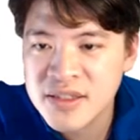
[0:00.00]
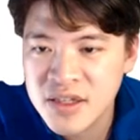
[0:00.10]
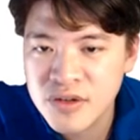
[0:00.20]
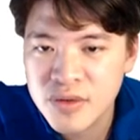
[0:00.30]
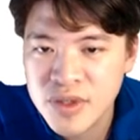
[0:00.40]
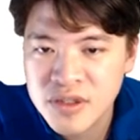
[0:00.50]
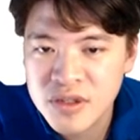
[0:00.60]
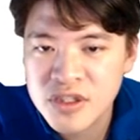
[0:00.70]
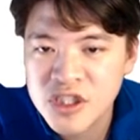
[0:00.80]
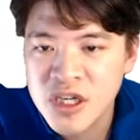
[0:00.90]
your
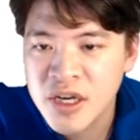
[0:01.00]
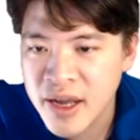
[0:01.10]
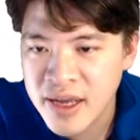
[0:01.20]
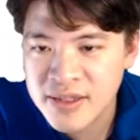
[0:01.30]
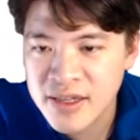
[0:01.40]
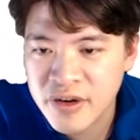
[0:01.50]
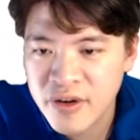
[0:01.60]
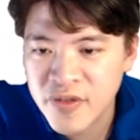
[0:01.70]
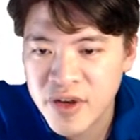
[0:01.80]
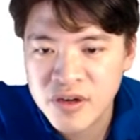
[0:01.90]
research and did
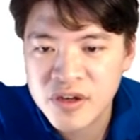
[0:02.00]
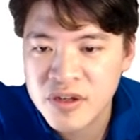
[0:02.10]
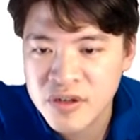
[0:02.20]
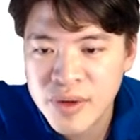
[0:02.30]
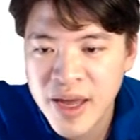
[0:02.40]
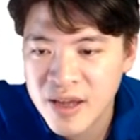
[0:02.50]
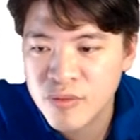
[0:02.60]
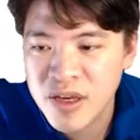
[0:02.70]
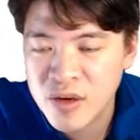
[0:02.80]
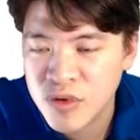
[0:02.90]
everything, you can
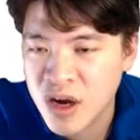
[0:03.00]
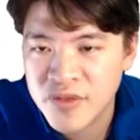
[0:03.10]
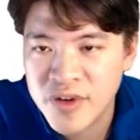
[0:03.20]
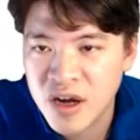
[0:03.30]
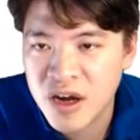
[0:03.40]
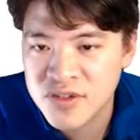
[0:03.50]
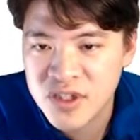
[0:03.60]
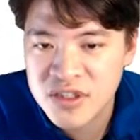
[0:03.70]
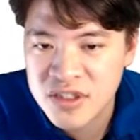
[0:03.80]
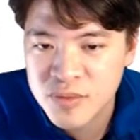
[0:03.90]
make a profit off
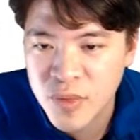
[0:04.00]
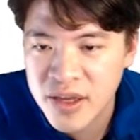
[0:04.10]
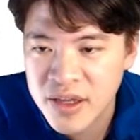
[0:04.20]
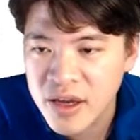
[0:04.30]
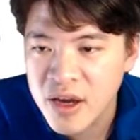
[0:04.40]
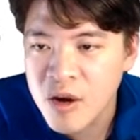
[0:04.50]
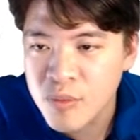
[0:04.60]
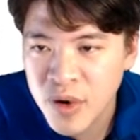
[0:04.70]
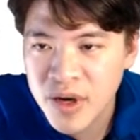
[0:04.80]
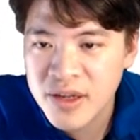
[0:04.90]
Genesis Mining.
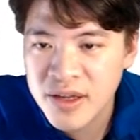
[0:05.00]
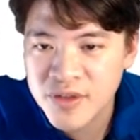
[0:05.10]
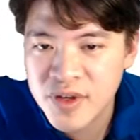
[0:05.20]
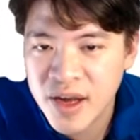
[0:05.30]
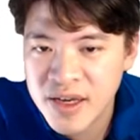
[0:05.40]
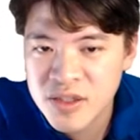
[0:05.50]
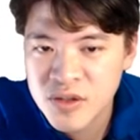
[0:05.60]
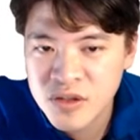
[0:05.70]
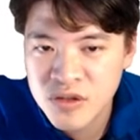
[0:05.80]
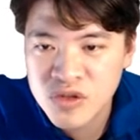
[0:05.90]
But if you guys
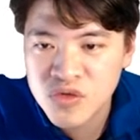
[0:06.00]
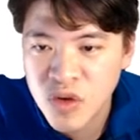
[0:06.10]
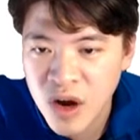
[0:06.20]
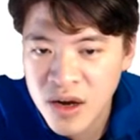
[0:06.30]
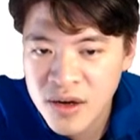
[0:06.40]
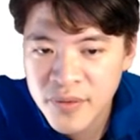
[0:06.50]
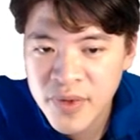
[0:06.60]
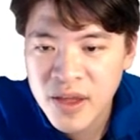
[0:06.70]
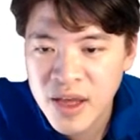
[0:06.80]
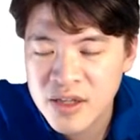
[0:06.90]
choose wrong
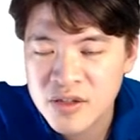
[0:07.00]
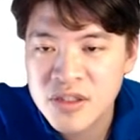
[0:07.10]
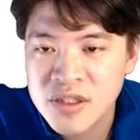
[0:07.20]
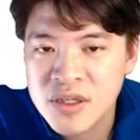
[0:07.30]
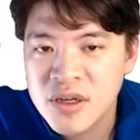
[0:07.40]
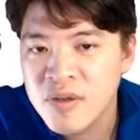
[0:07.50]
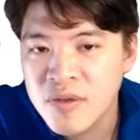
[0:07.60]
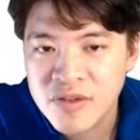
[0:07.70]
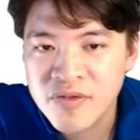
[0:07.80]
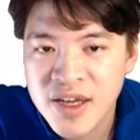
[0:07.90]
and just
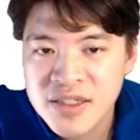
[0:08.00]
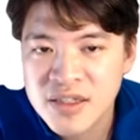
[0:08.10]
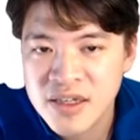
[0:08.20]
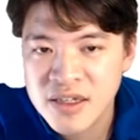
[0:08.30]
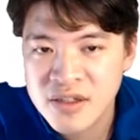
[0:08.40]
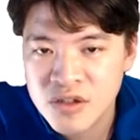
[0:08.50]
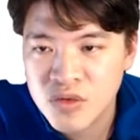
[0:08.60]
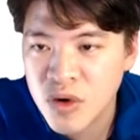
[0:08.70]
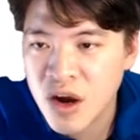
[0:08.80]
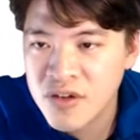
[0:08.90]
invest in the
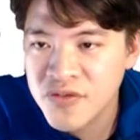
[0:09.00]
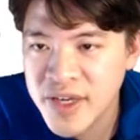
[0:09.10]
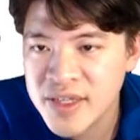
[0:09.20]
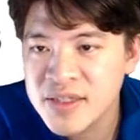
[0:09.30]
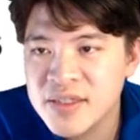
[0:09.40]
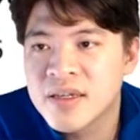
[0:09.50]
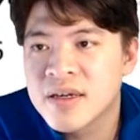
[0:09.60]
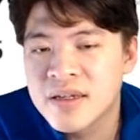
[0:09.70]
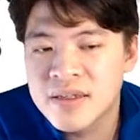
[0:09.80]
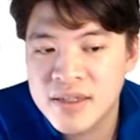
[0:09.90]
wrong things,
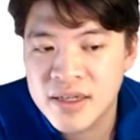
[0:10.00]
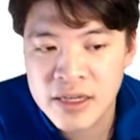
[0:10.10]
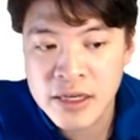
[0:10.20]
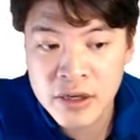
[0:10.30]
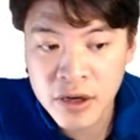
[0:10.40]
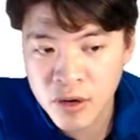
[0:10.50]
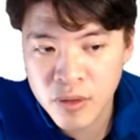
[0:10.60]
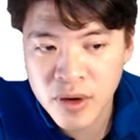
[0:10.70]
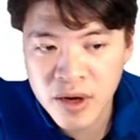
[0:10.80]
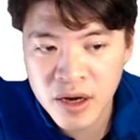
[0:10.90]
then
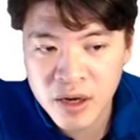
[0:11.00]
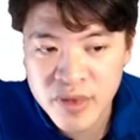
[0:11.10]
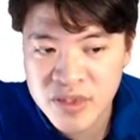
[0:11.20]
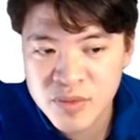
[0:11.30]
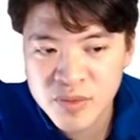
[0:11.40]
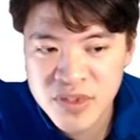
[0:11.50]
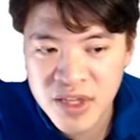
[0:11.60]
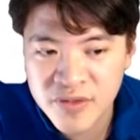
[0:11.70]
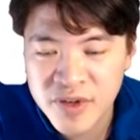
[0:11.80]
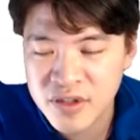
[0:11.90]
no, it's
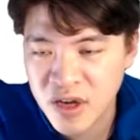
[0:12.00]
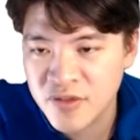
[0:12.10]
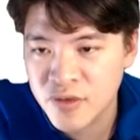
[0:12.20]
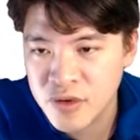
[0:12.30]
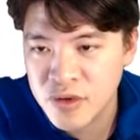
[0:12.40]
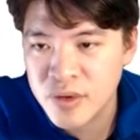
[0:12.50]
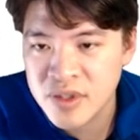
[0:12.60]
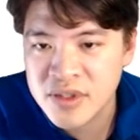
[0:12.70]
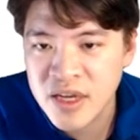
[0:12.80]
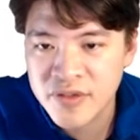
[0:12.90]
definitely not for you. It's
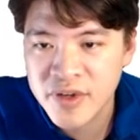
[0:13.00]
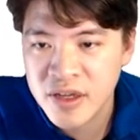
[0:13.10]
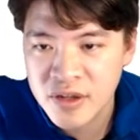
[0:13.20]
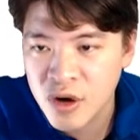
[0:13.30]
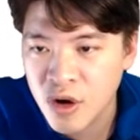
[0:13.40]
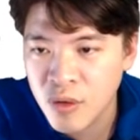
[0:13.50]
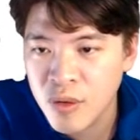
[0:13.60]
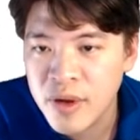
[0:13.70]
definitely a no.